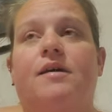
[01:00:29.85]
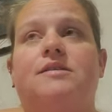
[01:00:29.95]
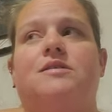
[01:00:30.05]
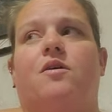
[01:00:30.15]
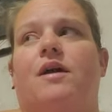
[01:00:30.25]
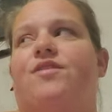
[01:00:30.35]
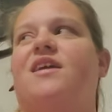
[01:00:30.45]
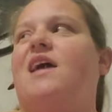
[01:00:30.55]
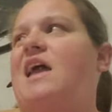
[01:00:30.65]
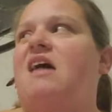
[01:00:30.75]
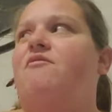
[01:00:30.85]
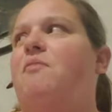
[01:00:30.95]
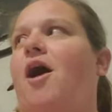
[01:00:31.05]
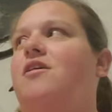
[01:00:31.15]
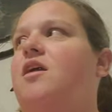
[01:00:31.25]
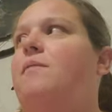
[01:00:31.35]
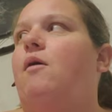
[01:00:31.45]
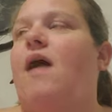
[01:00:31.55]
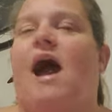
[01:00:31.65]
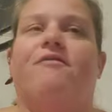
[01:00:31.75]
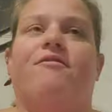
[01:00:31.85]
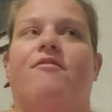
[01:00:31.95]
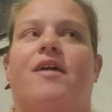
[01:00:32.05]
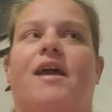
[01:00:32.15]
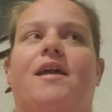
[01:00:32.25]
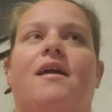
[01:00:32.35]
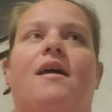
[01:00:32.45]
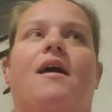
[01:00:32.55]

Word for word: So I think I have probably about half of it.